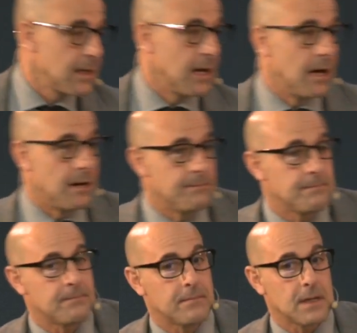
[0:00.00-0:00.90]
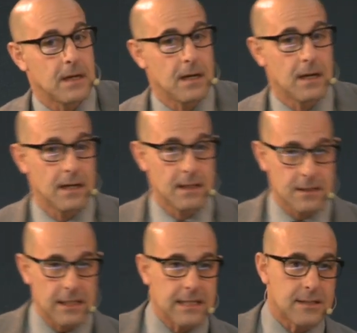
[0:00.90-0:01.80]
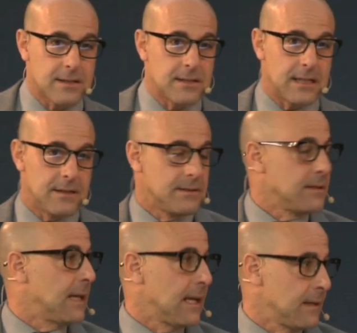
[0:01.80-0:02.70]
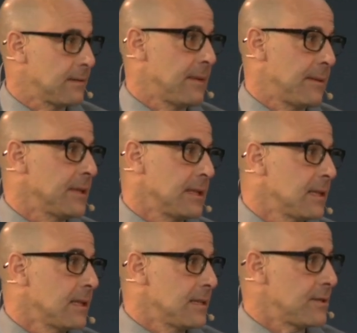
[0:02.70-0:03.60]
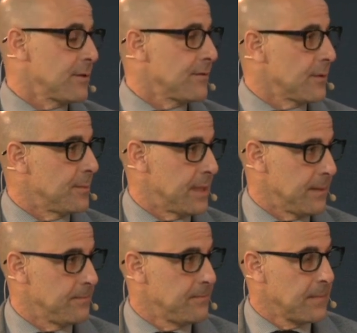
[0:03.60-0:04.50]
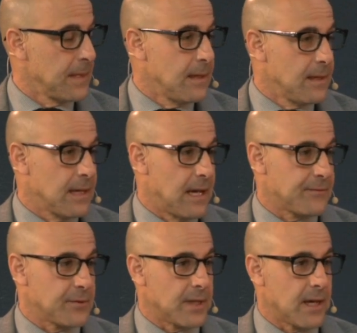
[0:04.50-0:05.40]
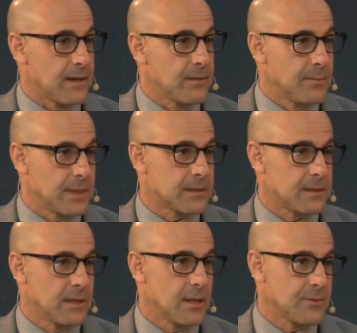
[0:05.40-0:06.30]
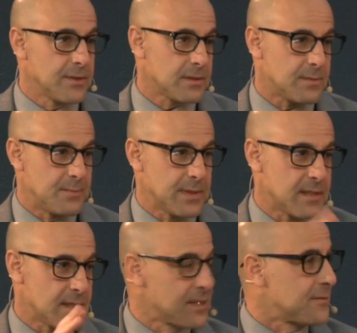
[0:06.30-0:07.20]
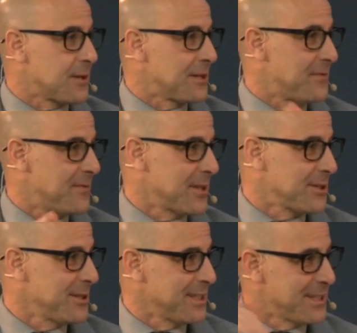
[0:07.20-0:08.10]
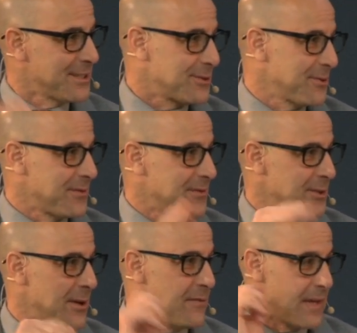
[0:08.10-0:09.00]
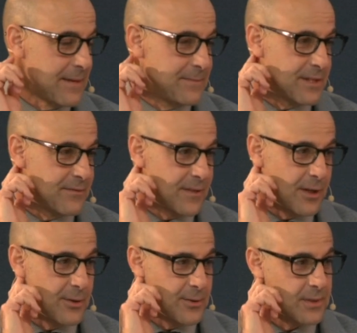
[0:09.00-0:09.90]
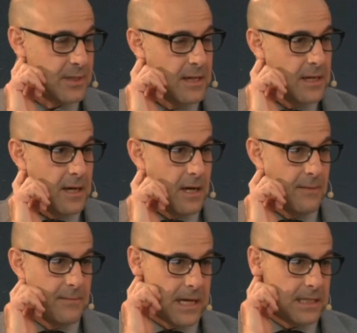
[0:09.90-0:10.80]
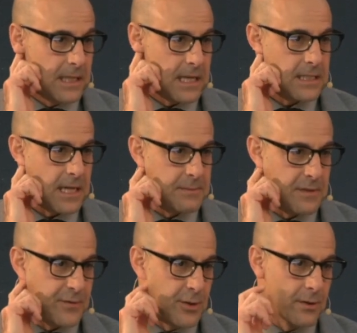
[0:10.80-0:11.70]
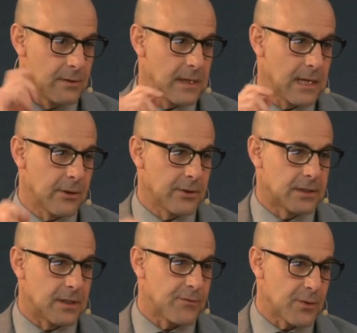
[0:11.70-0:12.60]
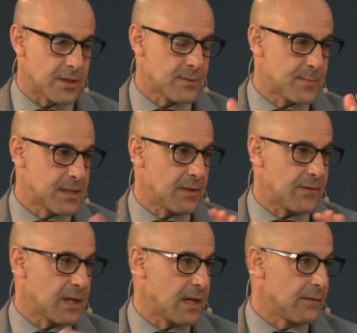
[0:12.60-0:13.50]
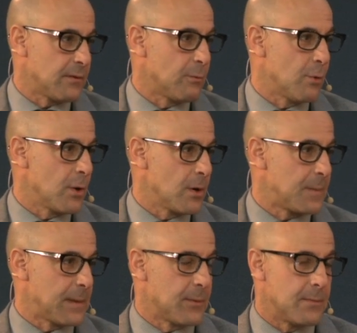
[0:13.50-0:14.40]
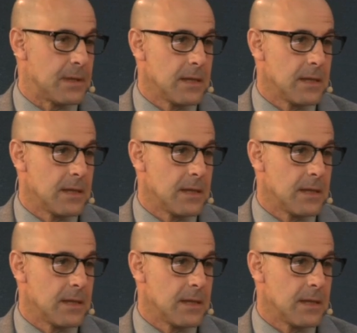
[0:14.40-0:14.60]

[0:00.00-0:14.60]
Um, uh, things did get maybe a little easier for a bit after that, but you know, this business is very fickle, and it sort of you have ebbs and flows. Um, a lot of times, if you're heralded for a specific kind of award, people